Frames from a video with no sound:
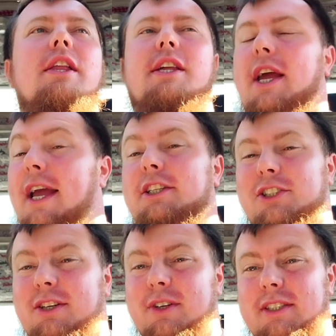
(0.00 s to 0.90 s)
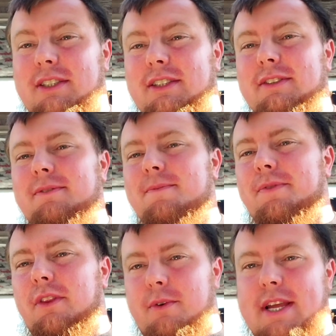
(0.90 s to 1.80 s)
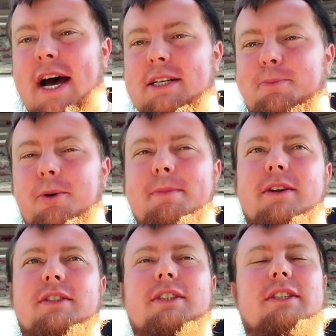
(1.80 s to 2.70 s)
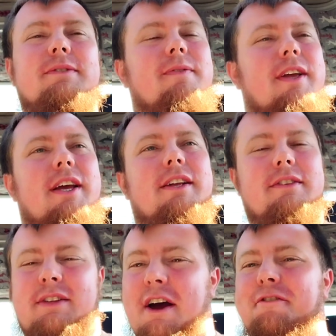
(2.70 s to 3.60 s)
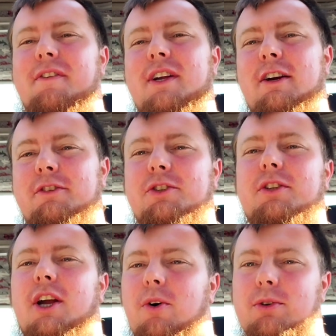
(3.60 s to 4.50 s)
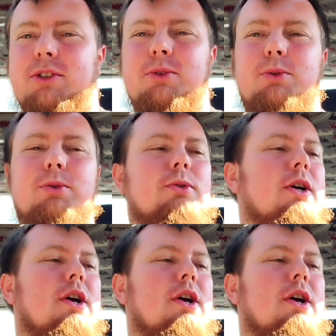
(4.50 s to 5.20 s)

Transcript: The H-series with the Hasport mounts definitely gives you the old school